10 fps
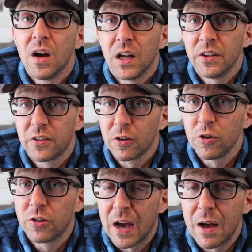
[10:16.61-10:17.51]
on
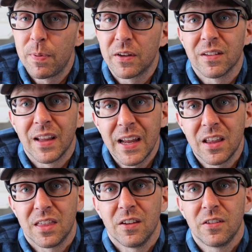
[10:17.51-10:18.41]
certain topics
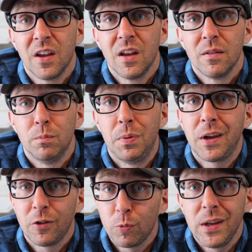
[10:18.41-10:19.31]
like this
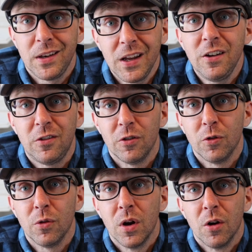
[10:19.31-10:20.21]
because we need to.